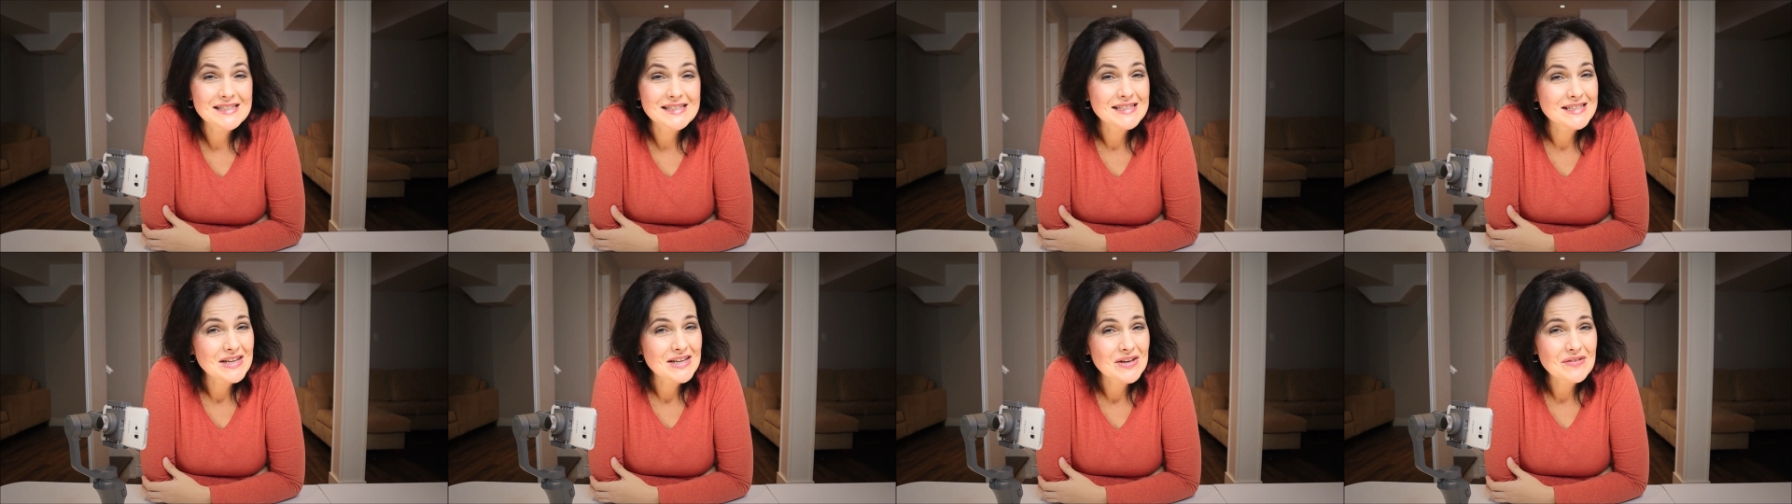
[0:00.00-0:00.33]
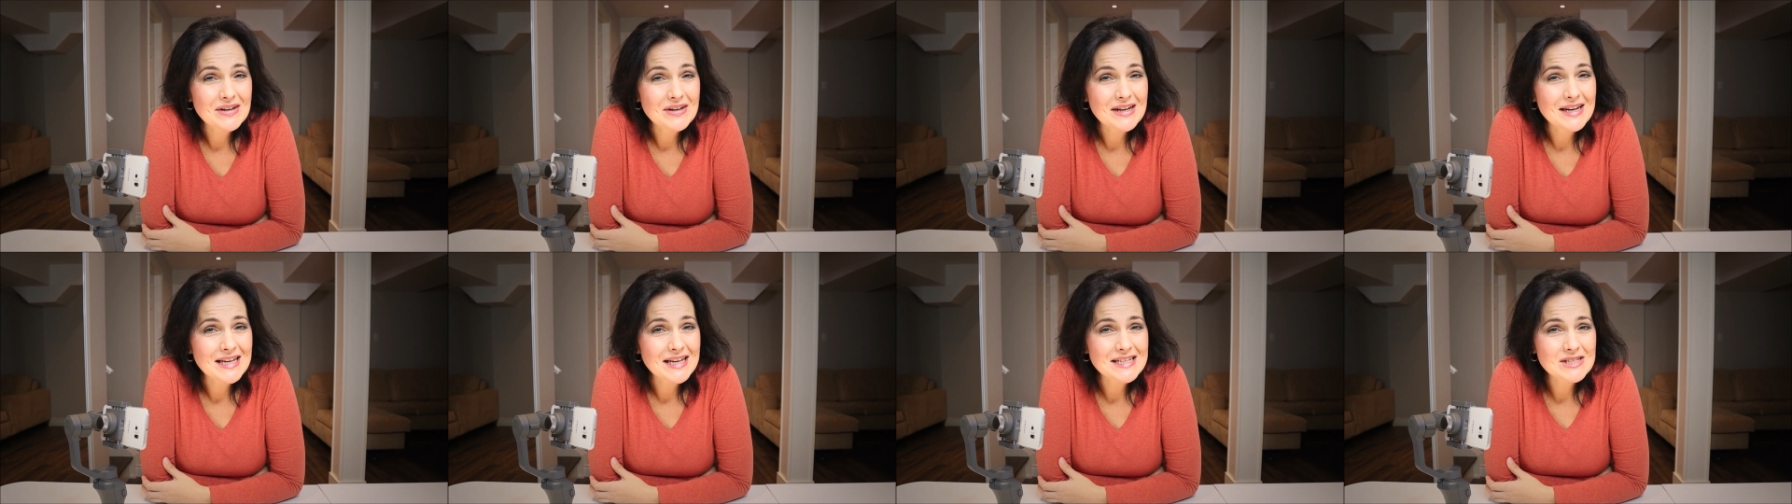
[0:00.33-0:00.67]
see you
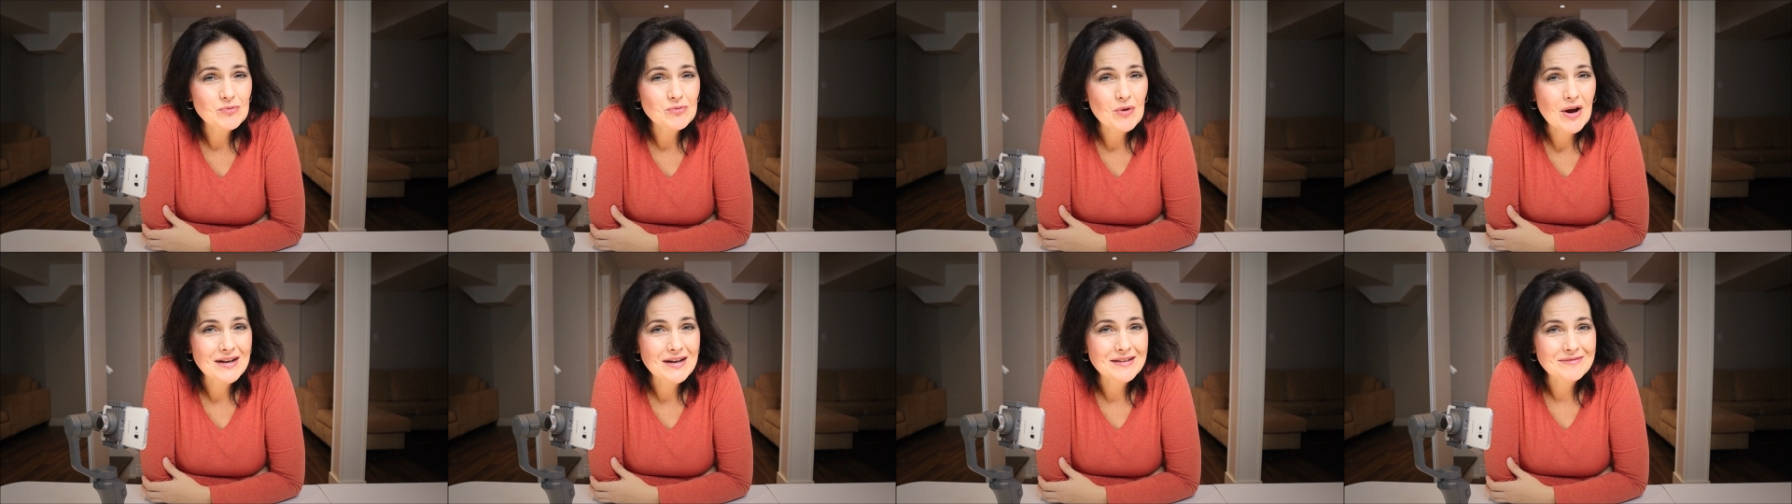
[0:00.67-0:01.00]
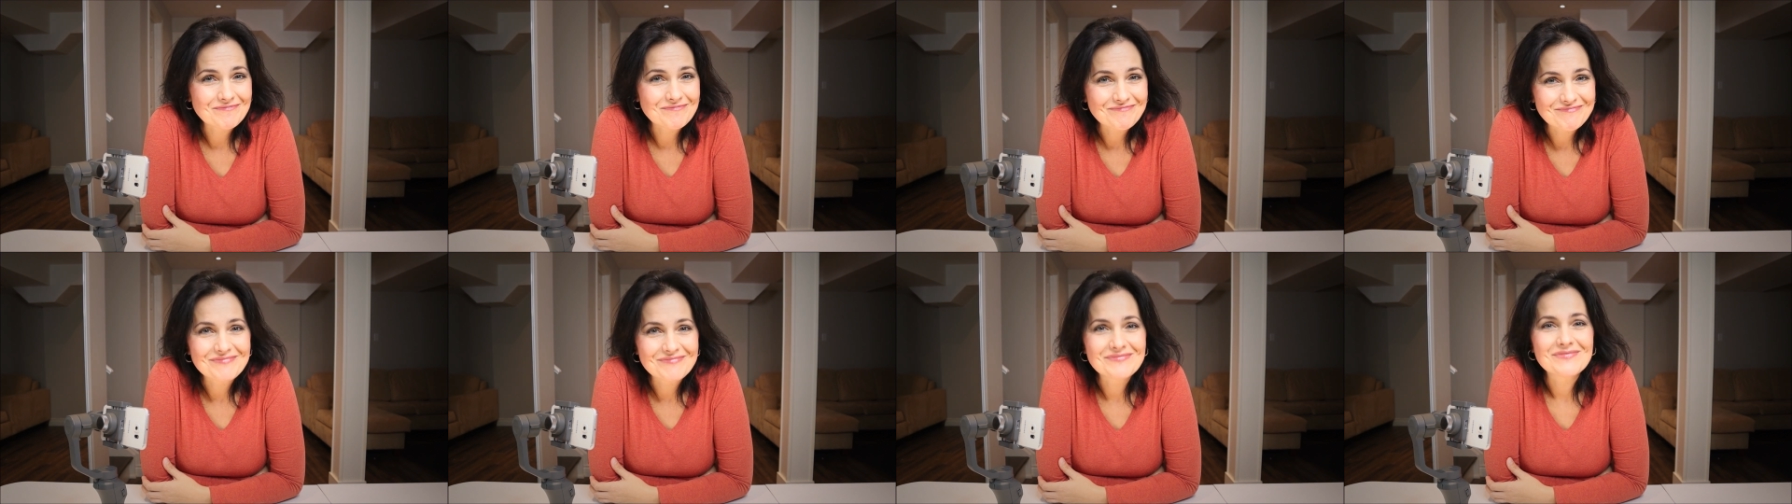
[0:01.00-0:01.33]
in the next
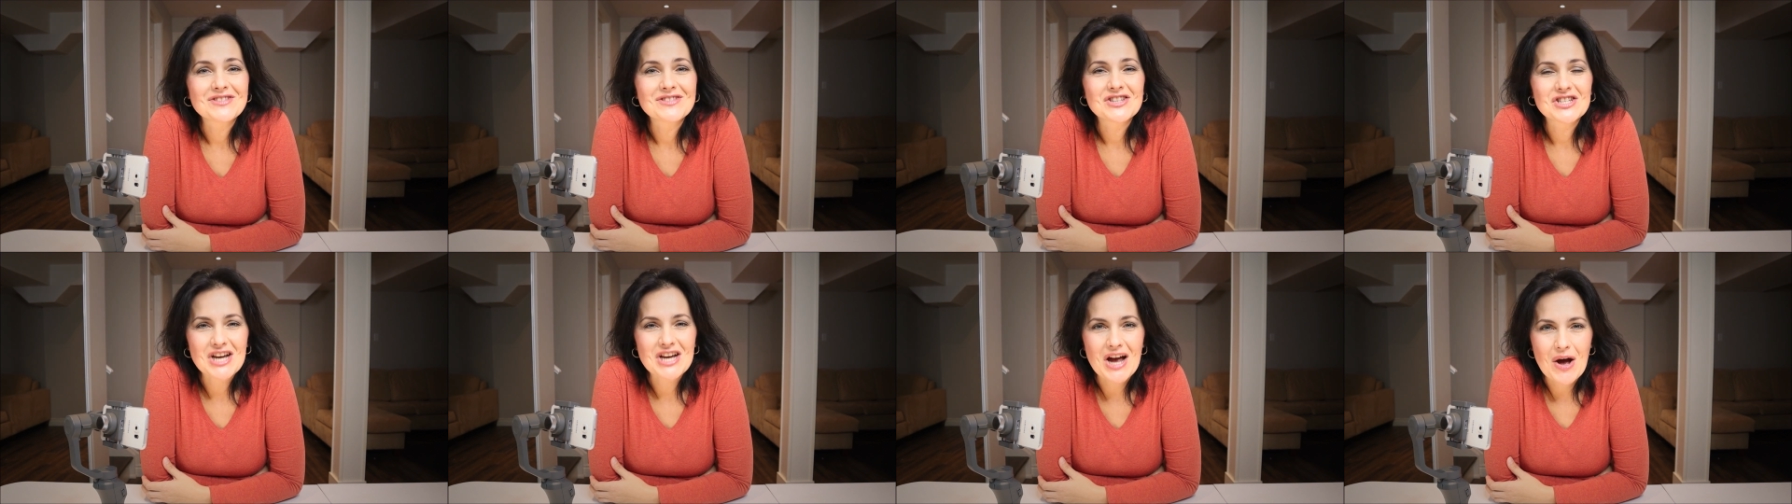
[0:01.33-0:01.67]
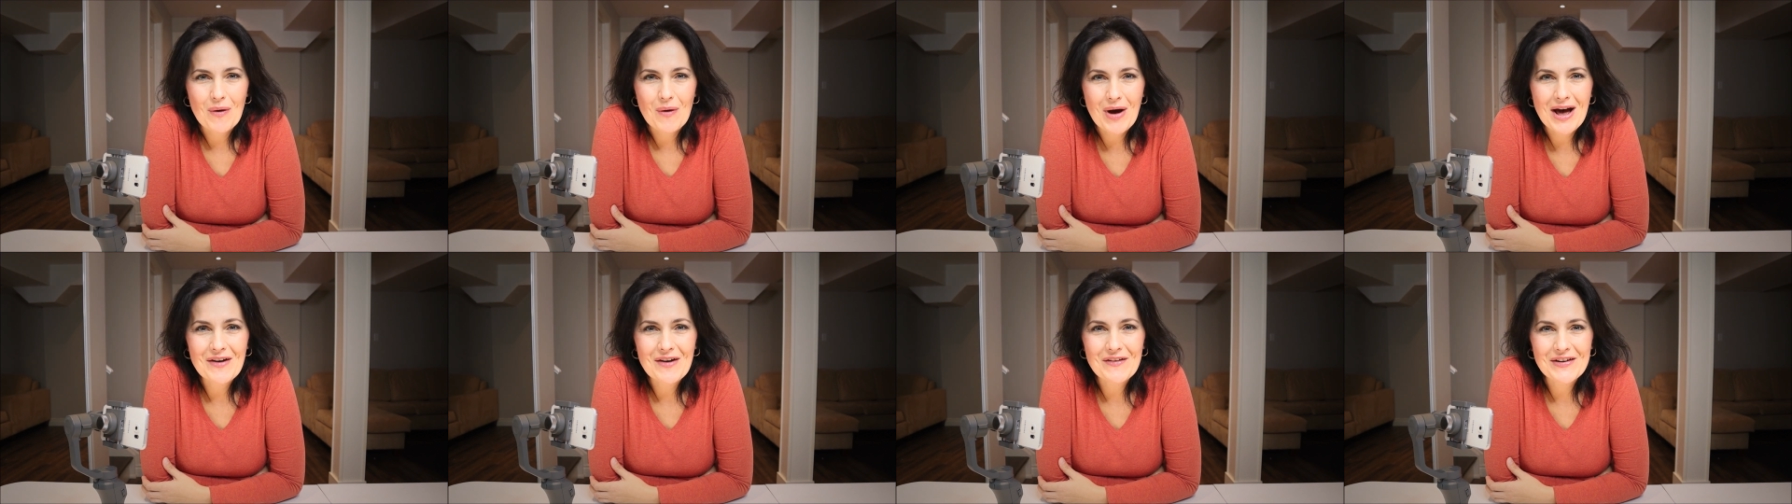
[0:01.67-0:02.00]
one.
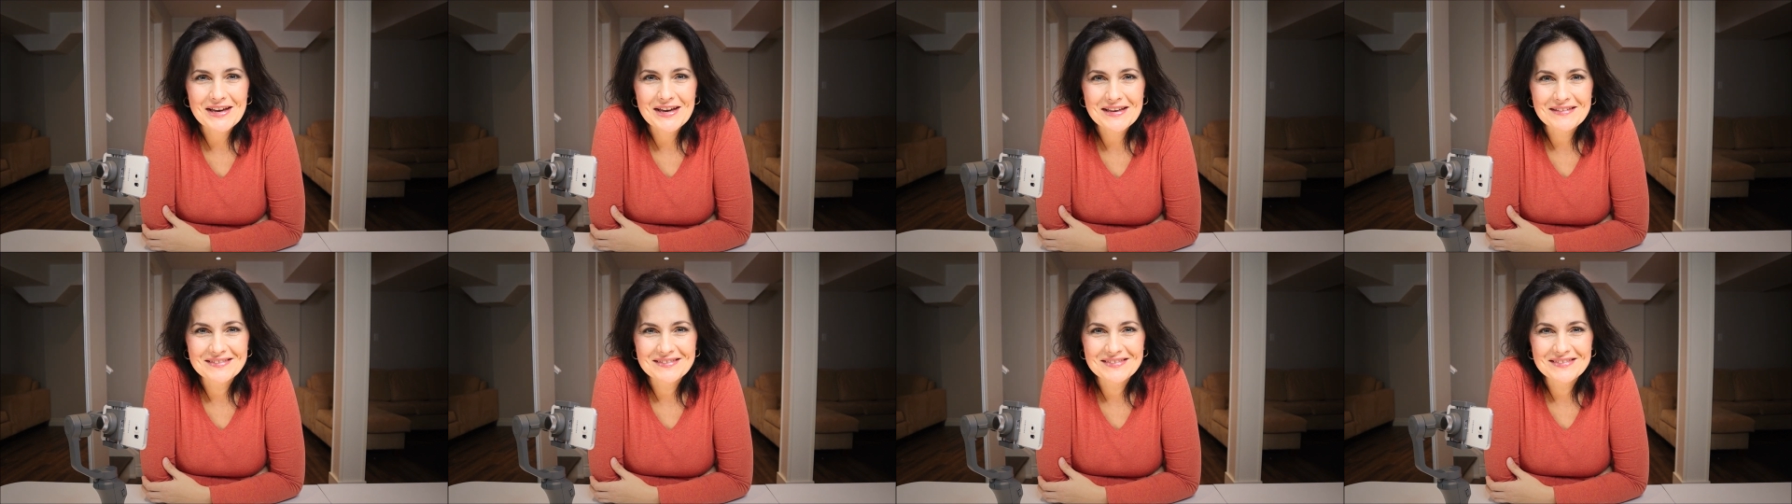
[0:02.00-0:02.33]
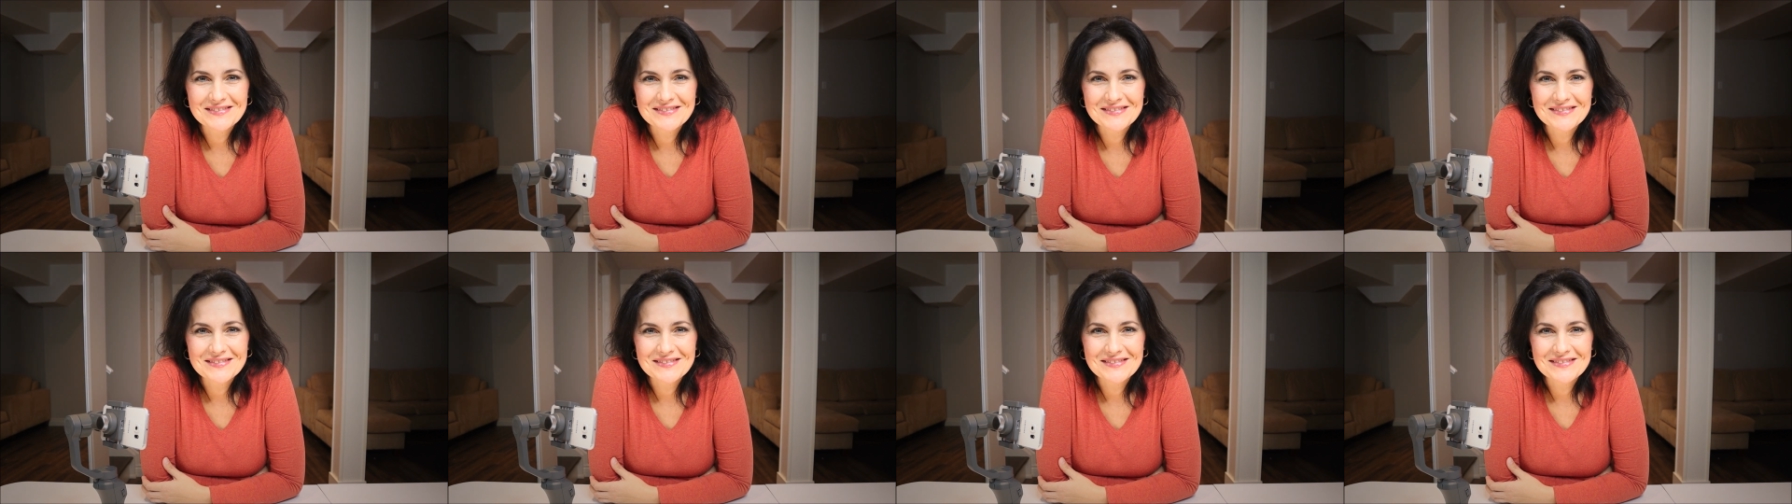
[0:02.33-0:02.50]
Ciao, ahoj!